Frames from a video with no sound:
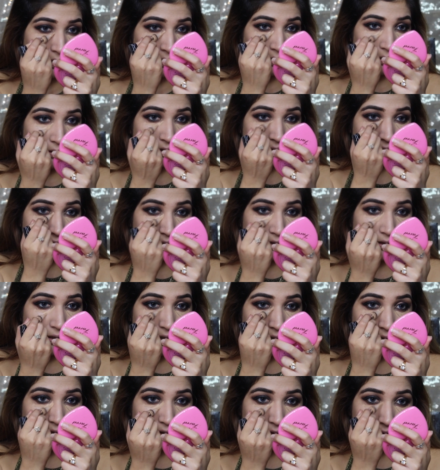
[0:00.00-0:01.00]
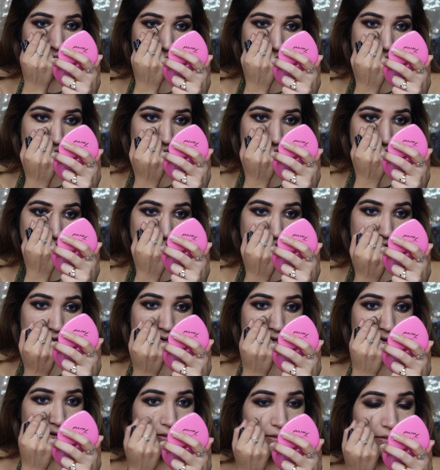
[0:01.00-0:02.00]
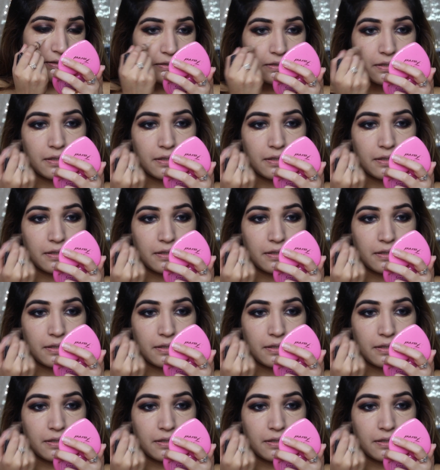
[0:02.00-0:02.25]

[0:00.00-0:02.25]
Now this is the ultimate test.